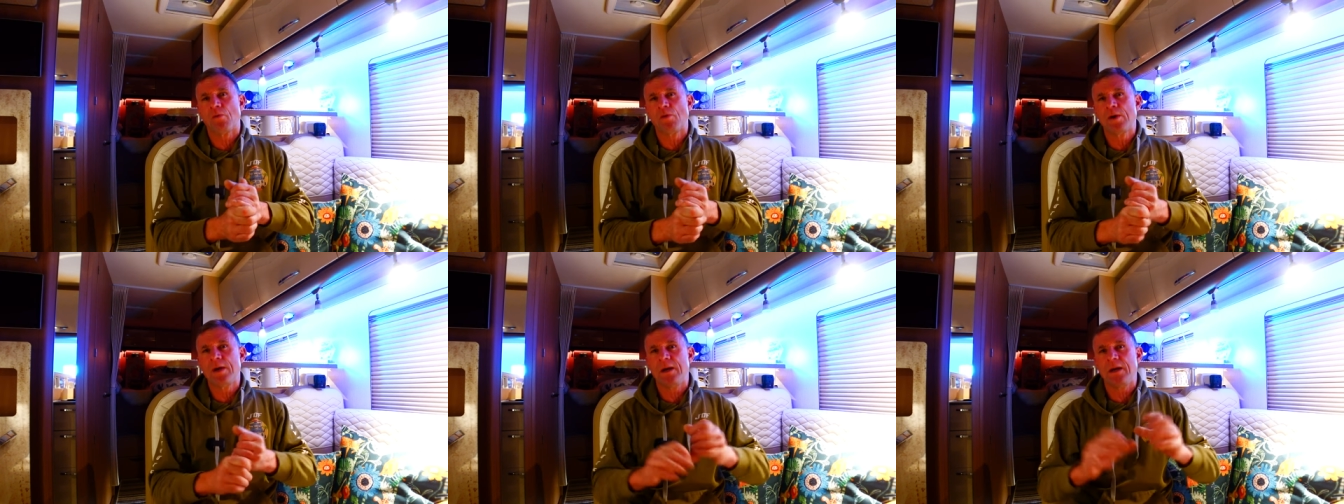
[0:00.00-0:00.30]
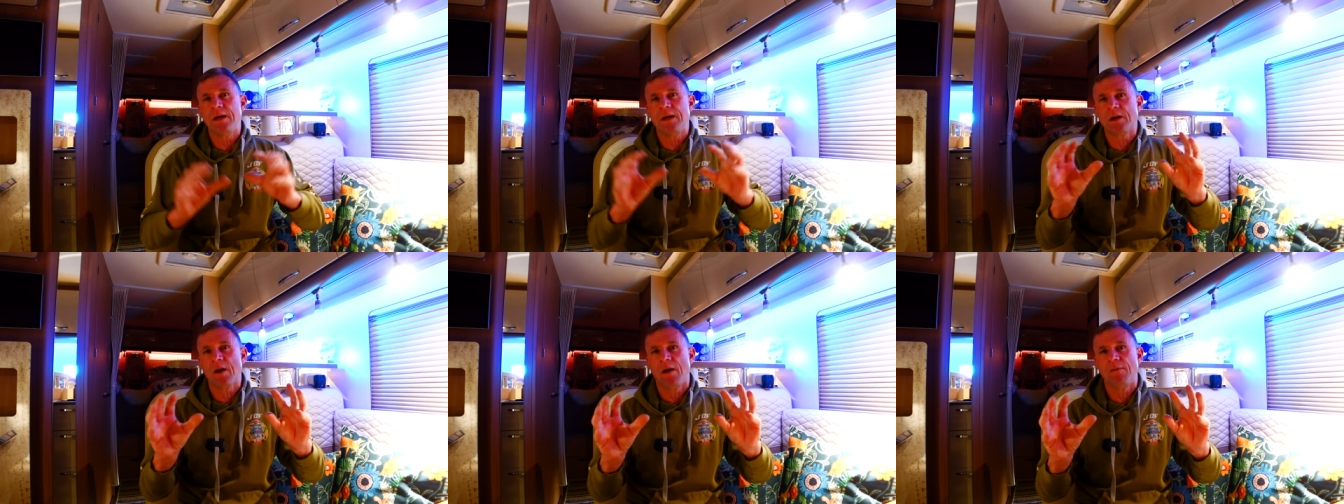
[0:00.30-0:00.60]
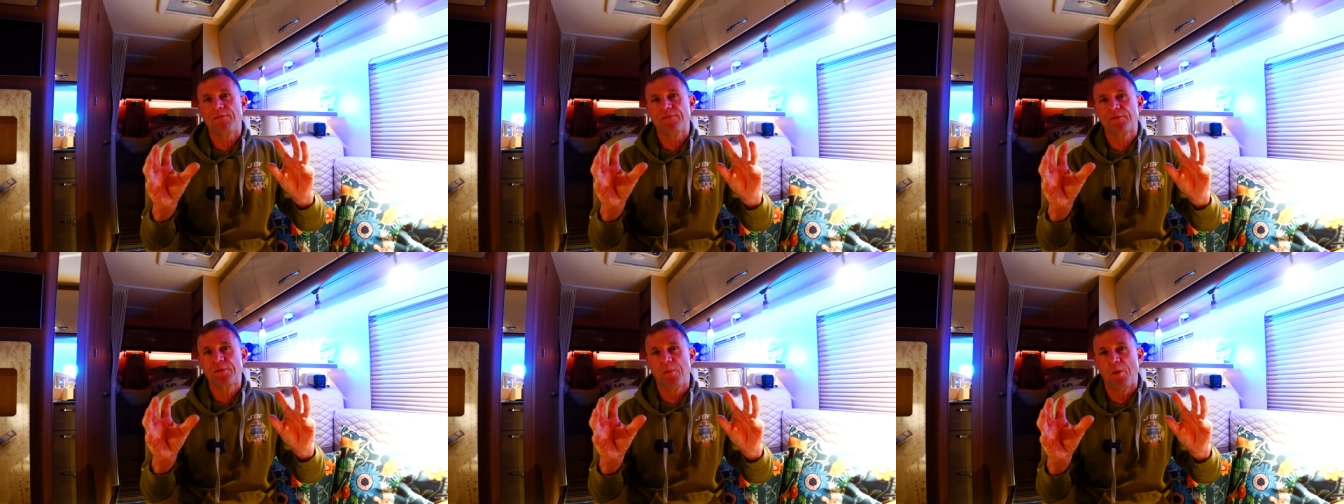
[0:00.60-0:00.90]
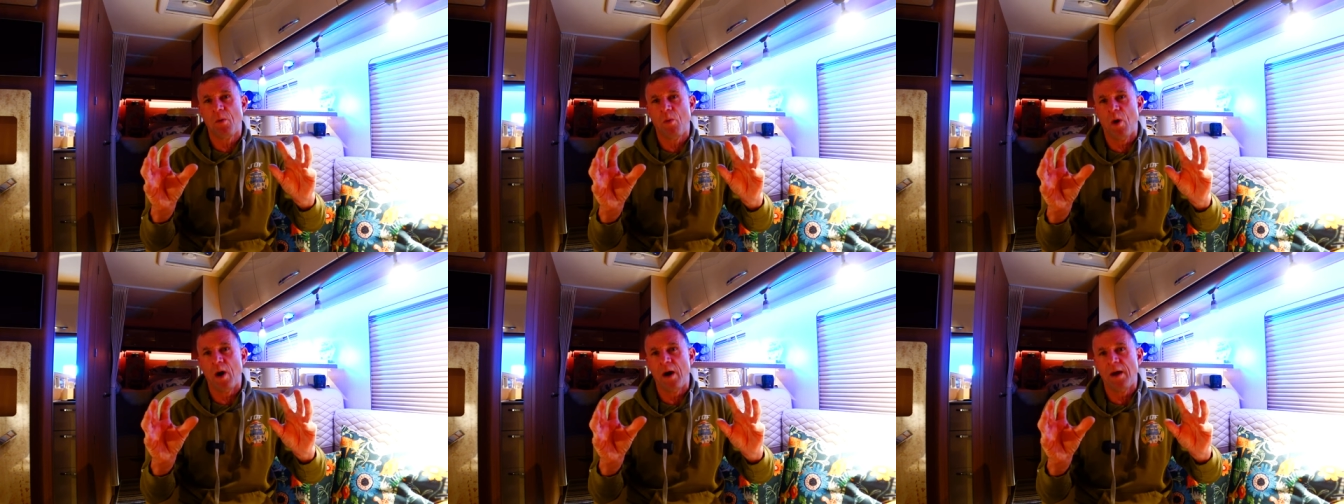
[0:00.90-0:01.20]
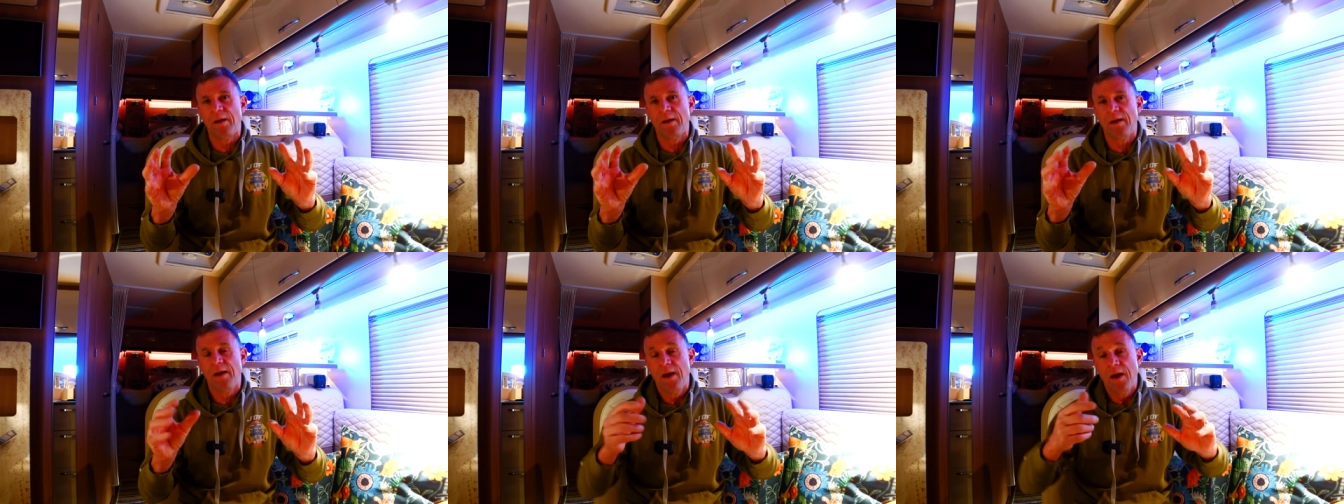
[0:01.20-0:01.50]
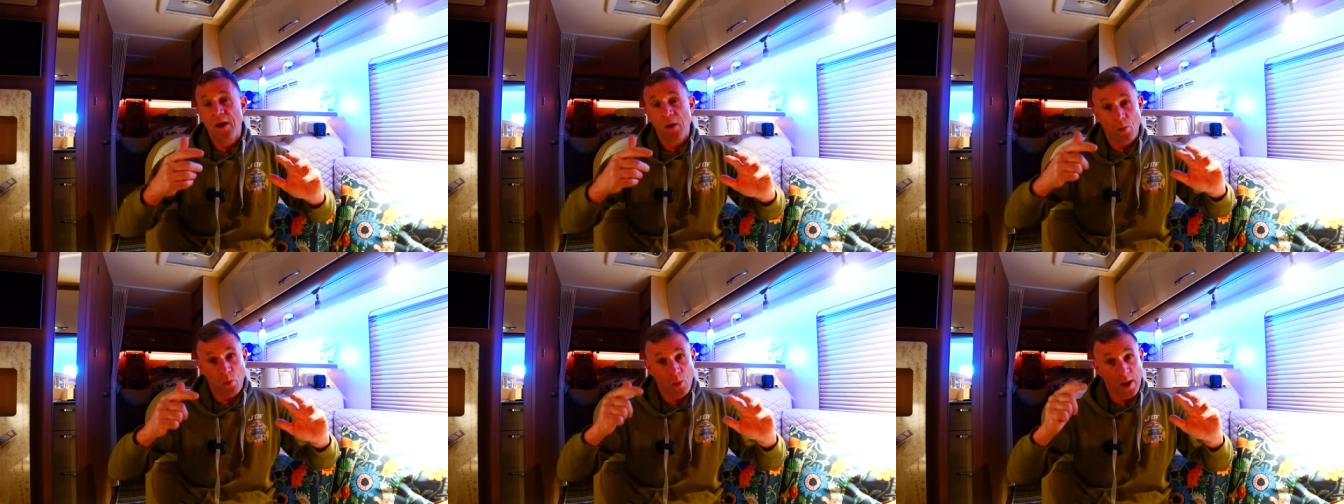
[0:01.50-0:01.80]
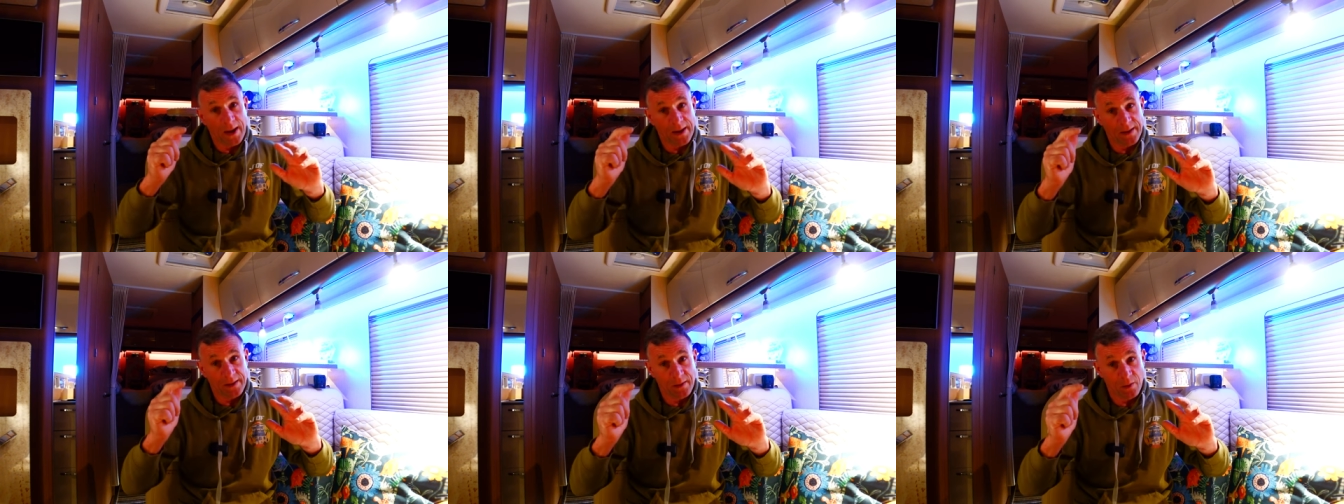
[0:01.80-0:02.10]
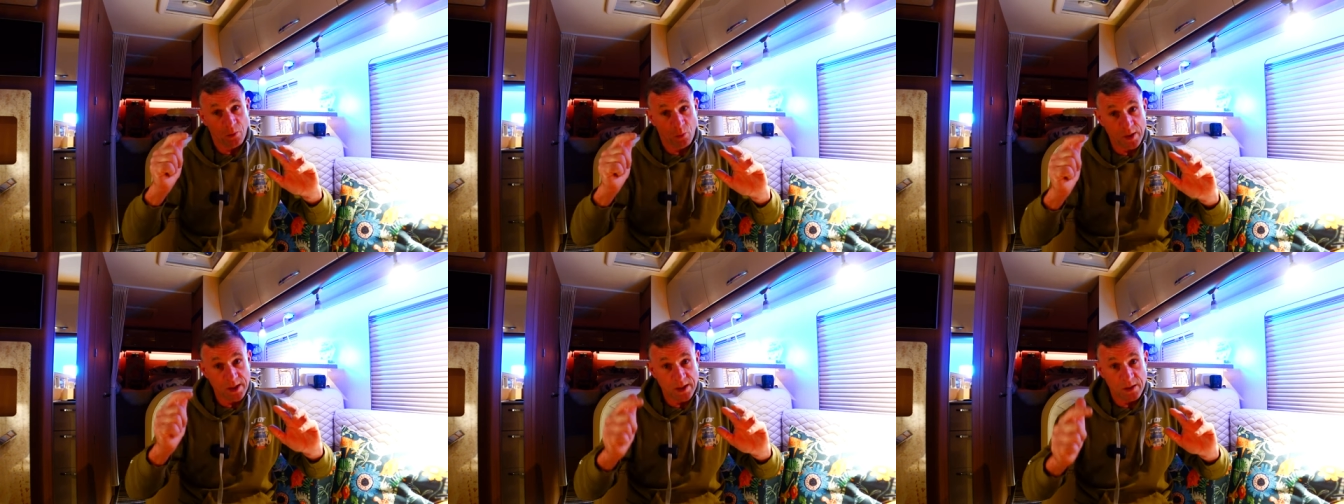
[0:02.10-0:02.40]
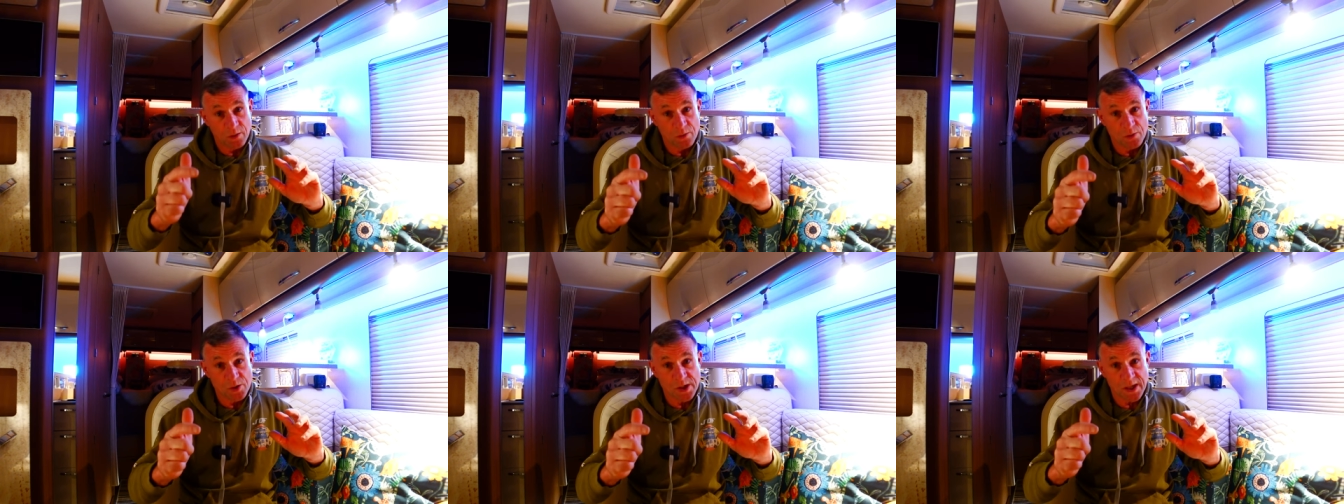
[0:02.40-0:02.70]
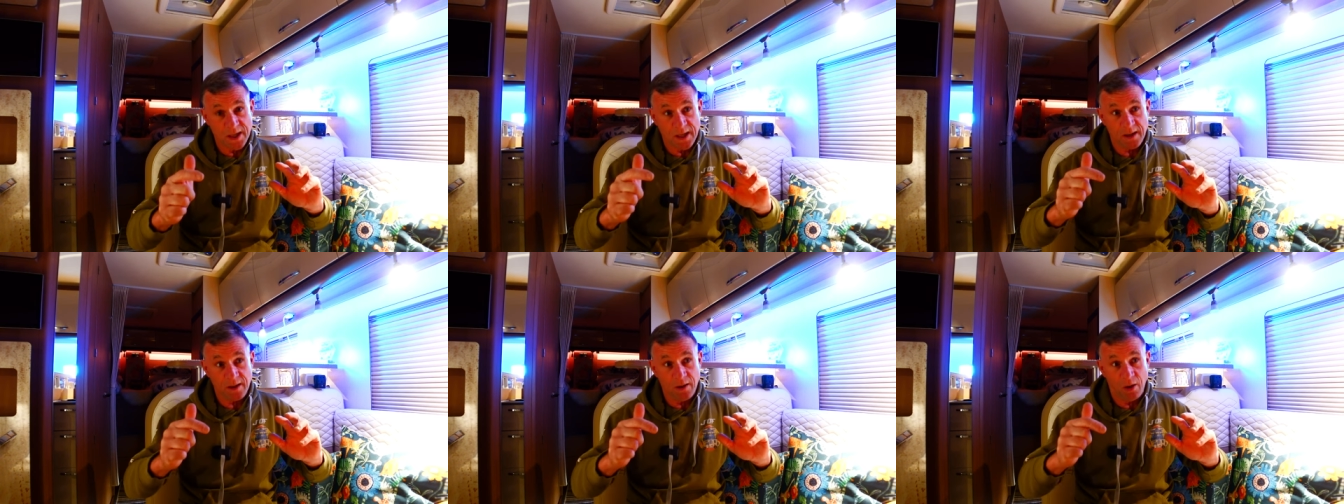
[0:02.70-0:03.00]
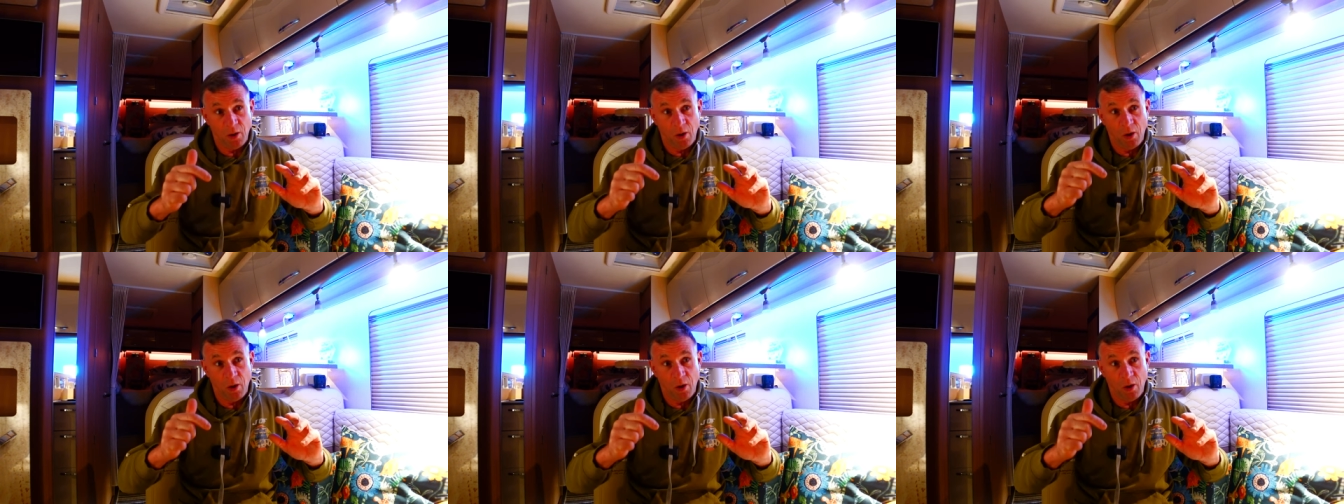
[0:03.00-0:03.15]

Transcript: really comfortable one when we use it